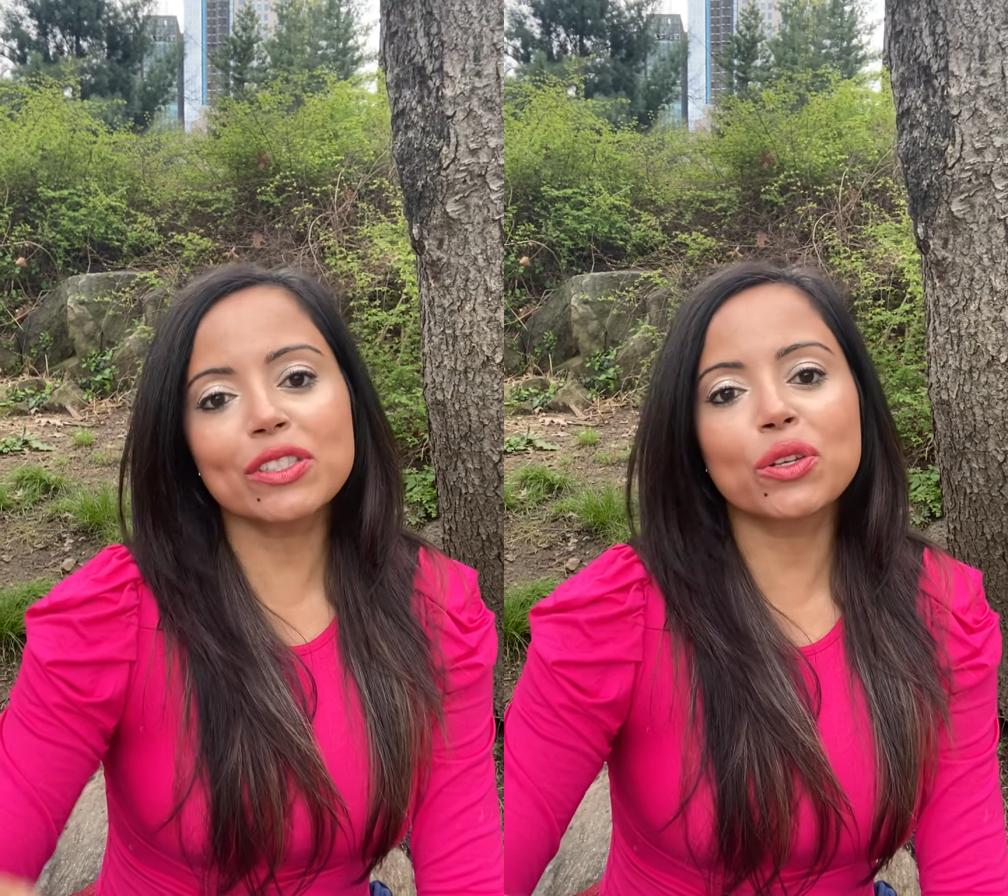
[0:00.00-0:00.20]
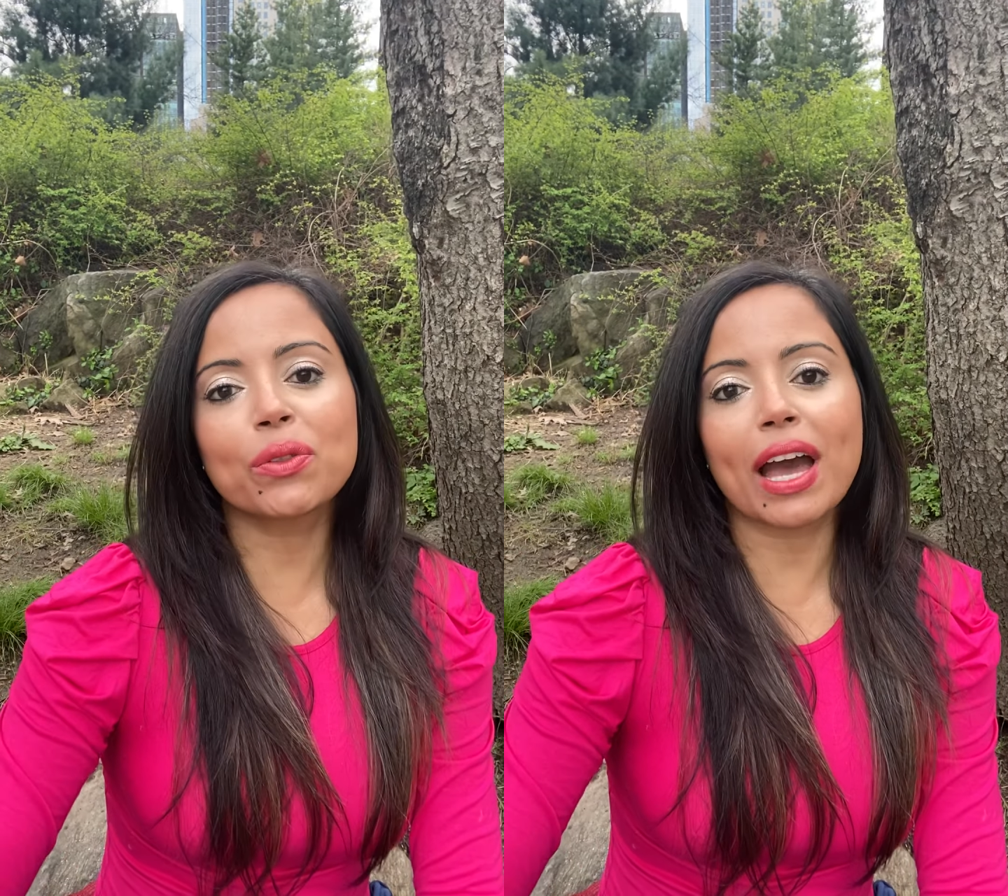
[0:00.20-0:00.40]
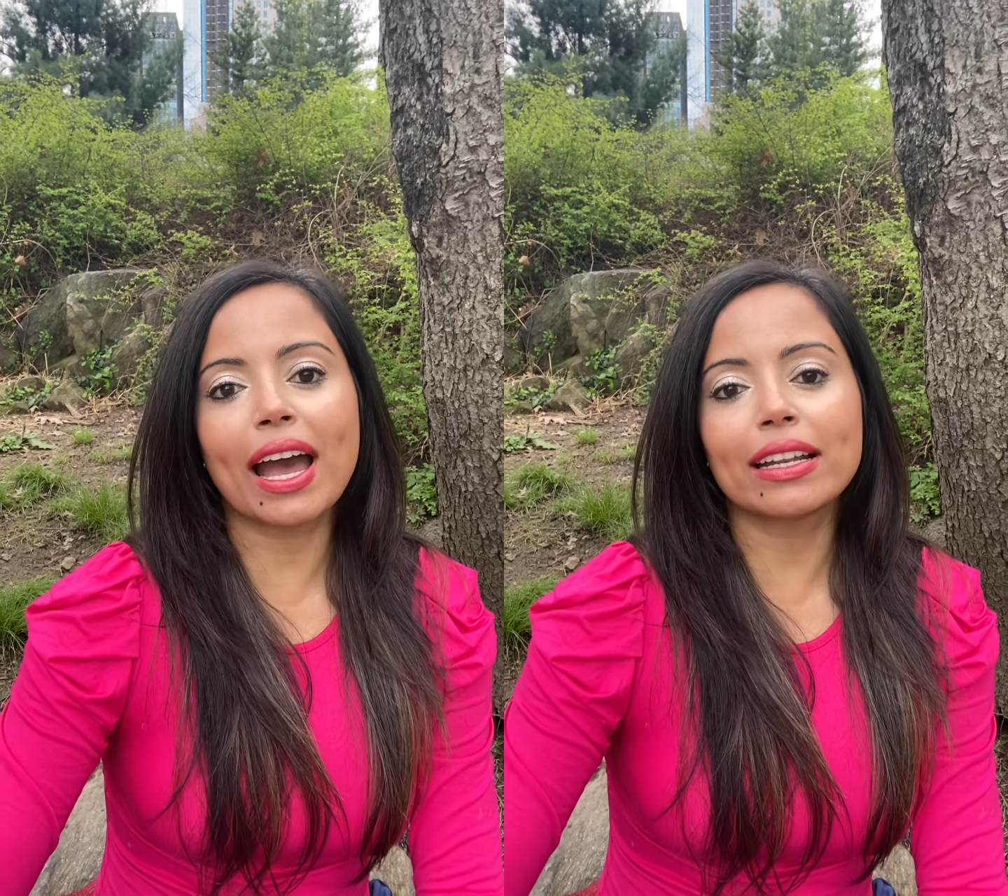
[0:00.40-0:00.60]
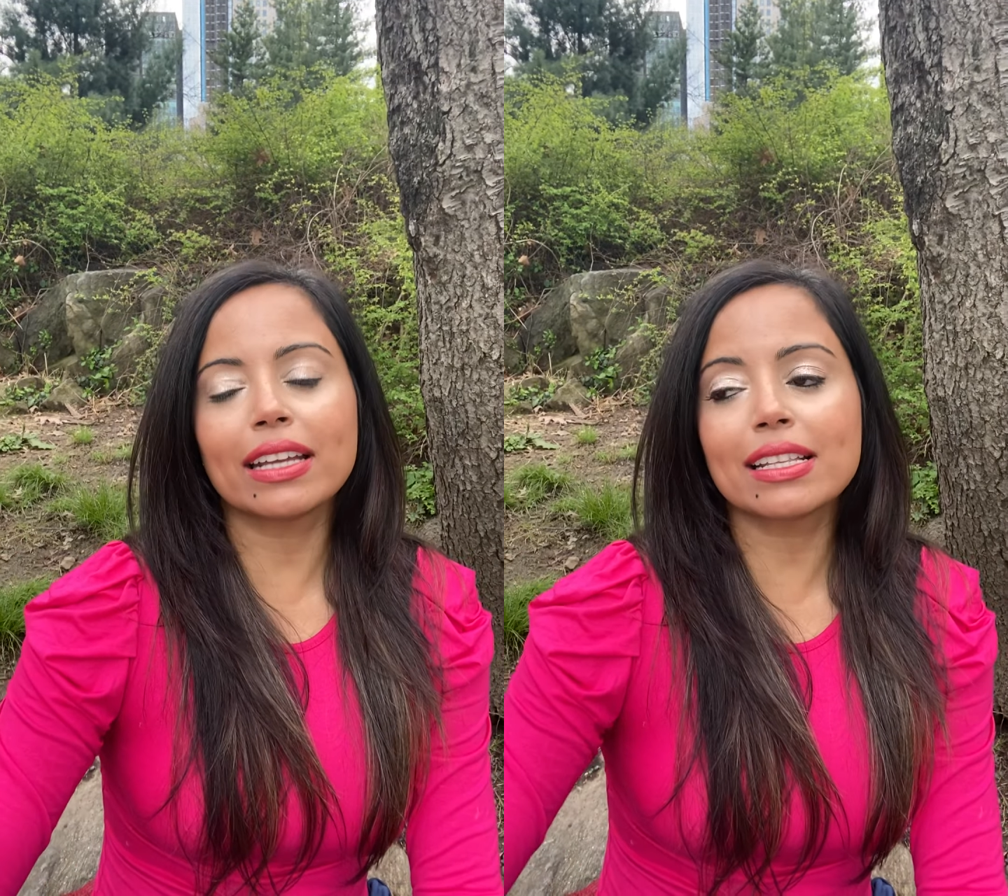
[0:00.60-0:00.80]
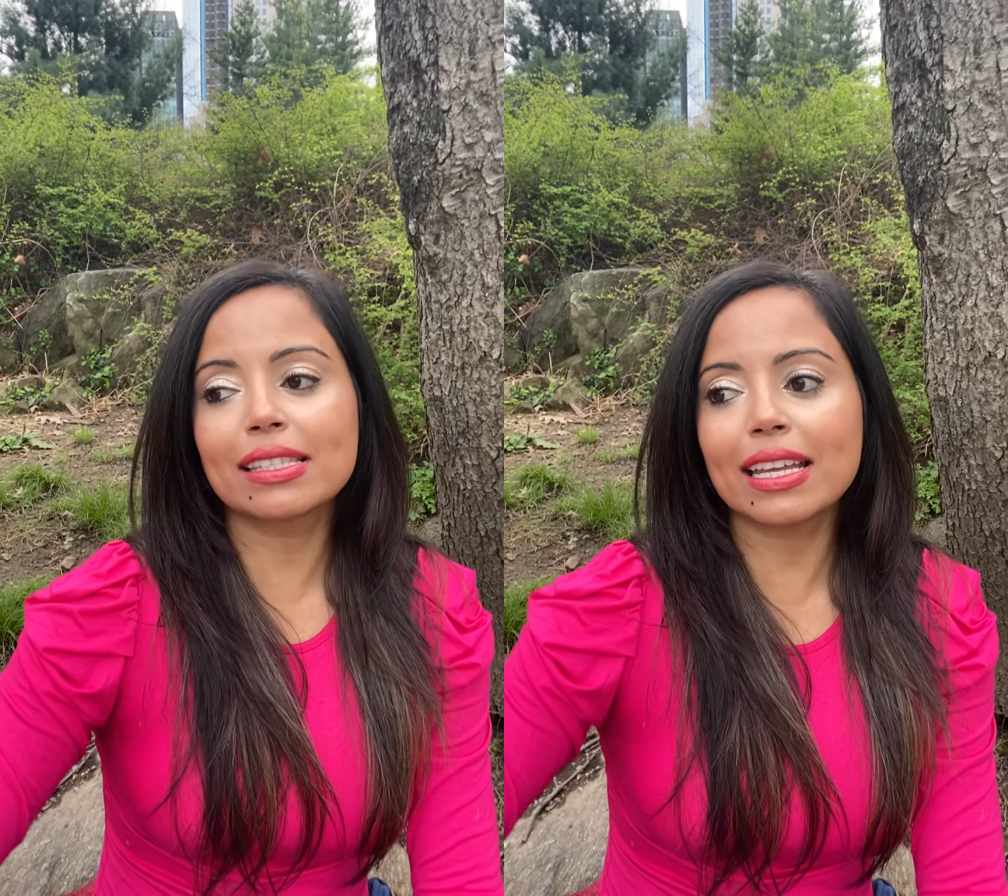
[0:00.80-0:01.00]
to that
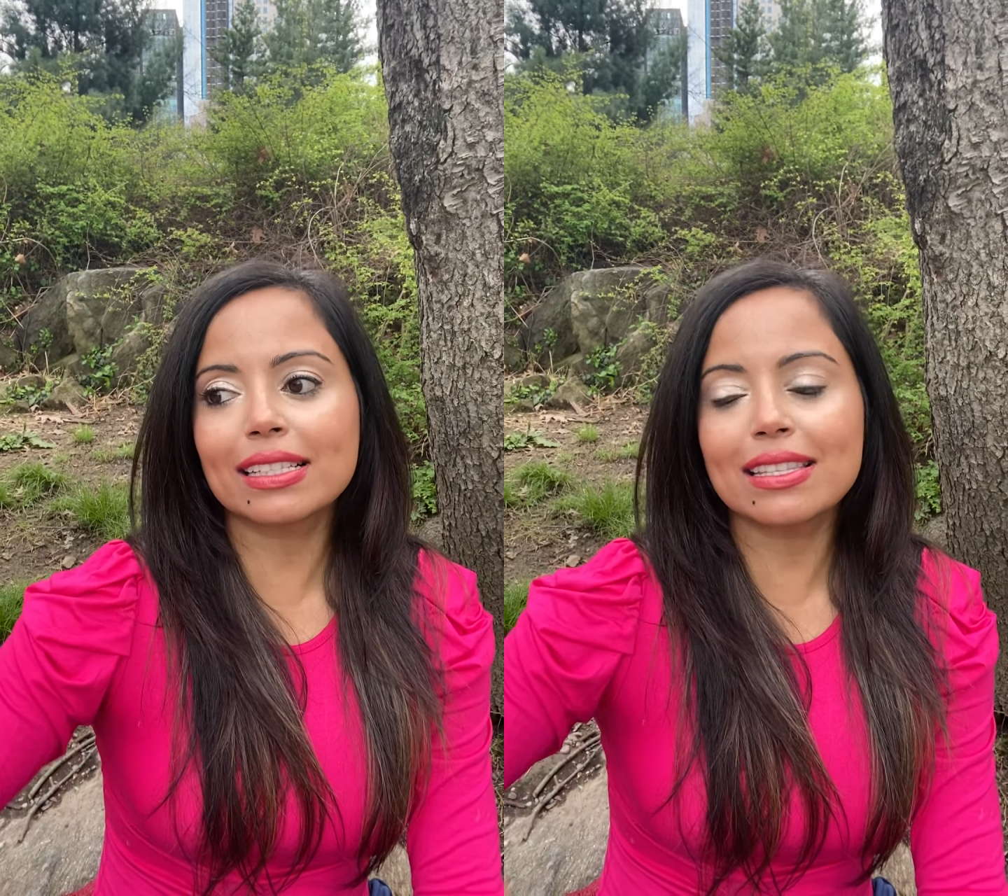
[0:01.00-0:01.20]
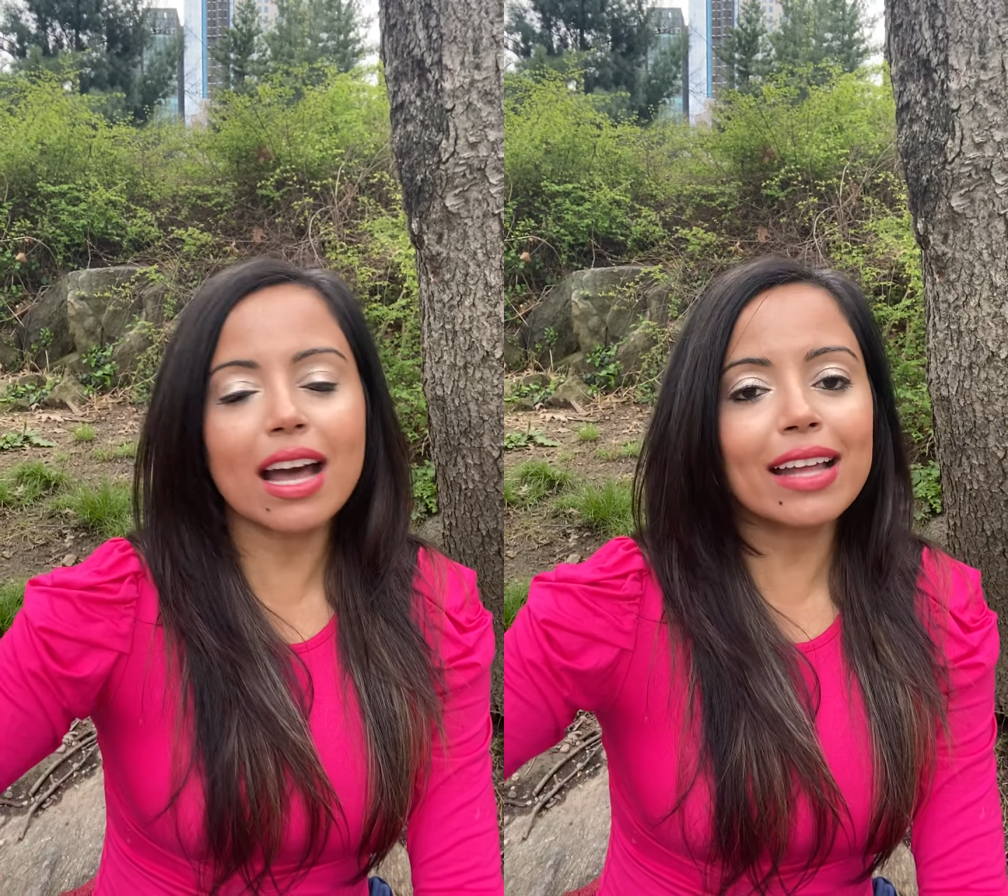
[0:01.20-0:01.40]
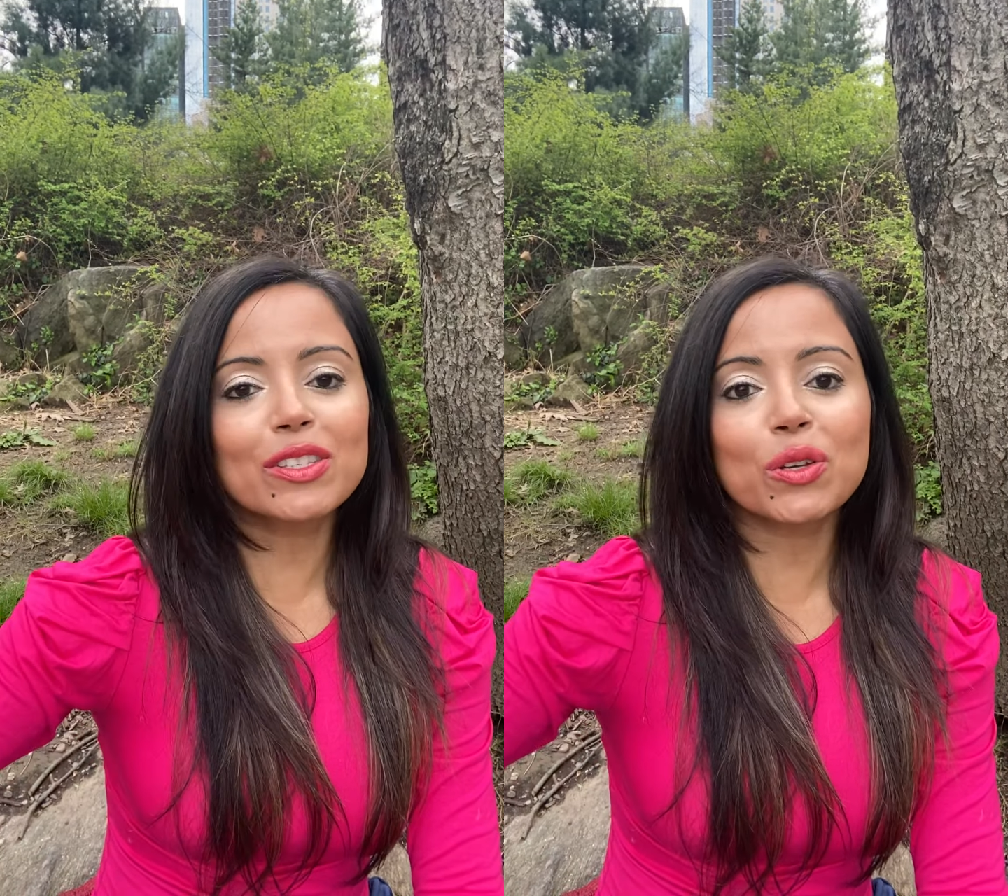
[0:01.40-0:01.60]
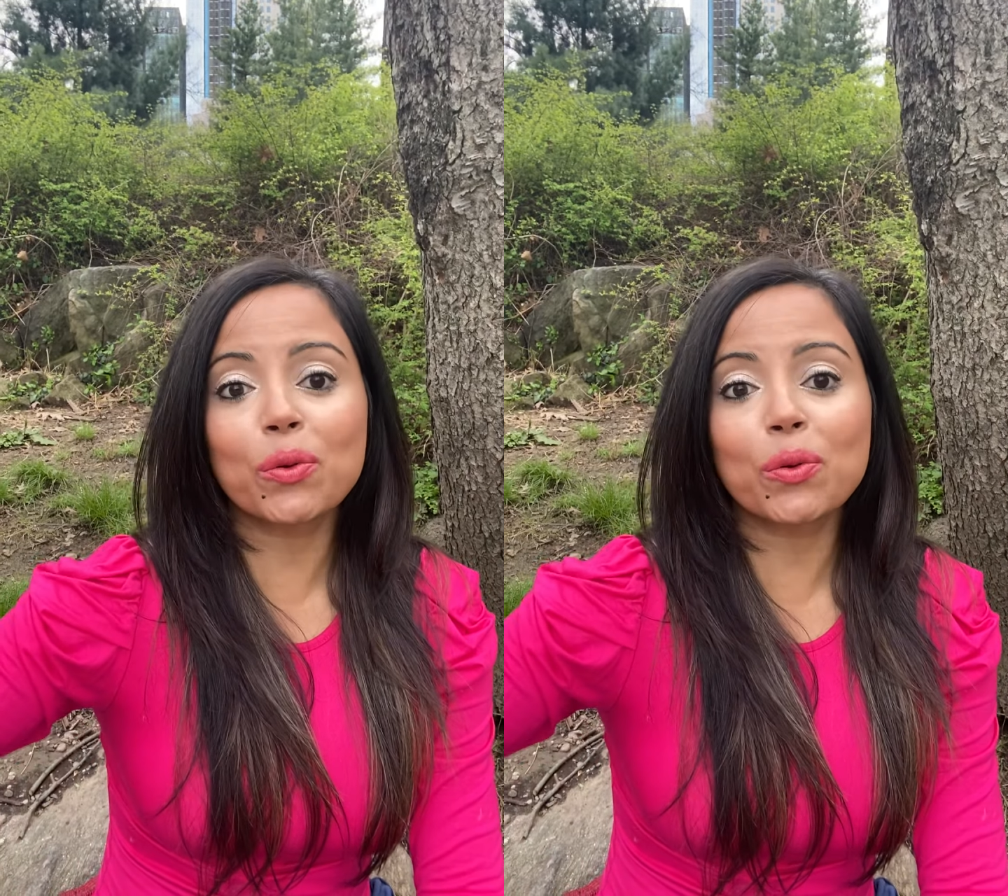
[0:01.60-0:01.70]
it's it's not to